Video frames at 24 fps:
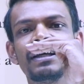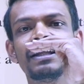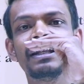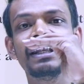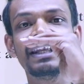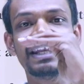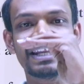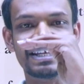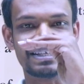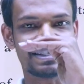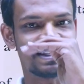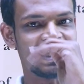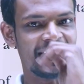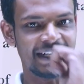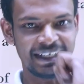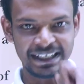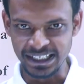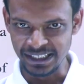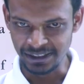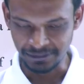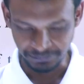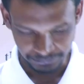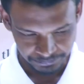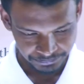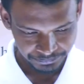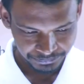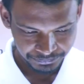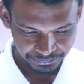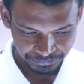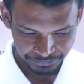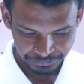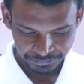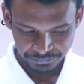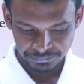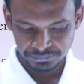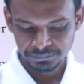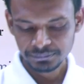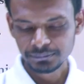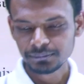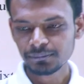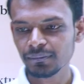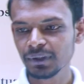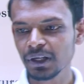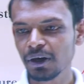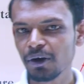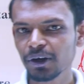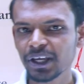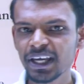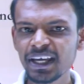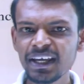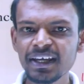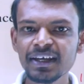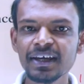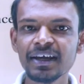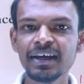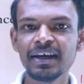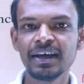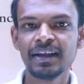less than T. Okay?